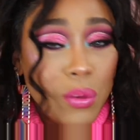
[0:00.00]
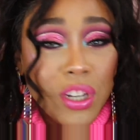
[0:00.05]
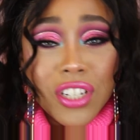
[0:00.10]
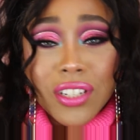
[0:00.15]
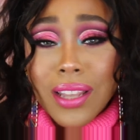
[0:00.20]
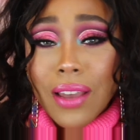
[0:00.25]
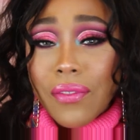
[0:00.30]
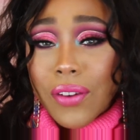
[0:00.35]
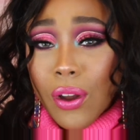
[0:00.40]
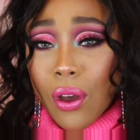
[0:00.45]
we
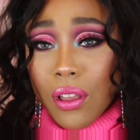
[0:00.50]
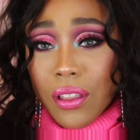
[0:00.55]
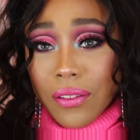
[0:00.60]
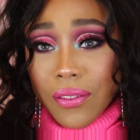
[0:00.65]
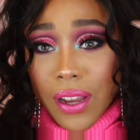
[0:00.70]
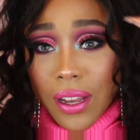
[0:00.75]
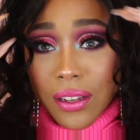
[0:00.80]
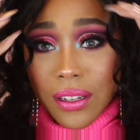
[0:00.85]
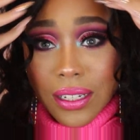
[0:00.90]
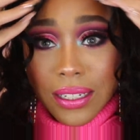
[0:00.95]
just have an
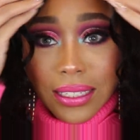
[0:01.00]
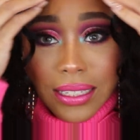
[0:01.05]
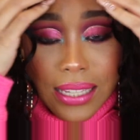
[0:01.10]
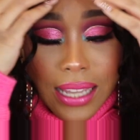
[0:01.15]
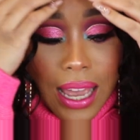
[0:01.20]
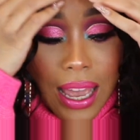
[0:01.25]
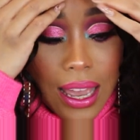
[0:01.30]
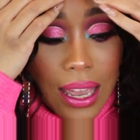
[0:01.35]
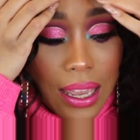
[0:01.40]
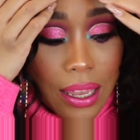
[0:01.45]
all-around good
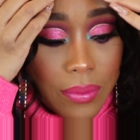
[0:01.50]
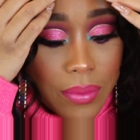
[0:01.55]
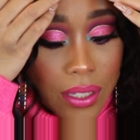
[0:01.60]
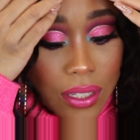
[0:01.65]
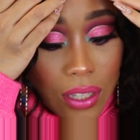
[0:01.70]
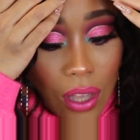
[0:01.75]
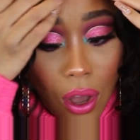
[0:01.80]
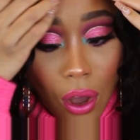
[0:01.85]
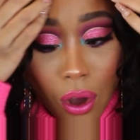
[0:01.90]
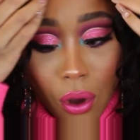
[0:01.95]
time.
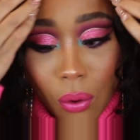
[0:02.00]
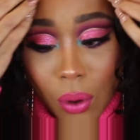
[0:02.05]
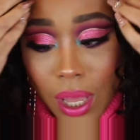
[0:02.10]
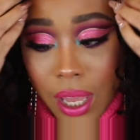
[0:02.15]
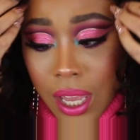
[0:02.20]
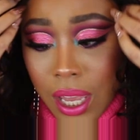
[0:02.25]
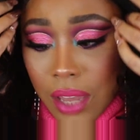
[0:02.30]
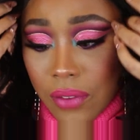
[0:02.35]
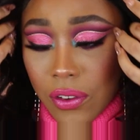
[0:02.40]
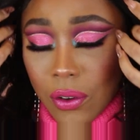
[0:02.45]
So
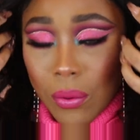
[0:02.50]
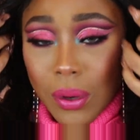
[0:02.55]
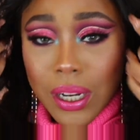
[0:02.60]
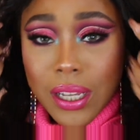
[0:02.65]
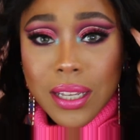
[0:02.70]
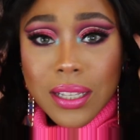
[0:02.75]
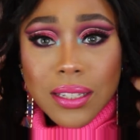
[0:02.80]
if you want to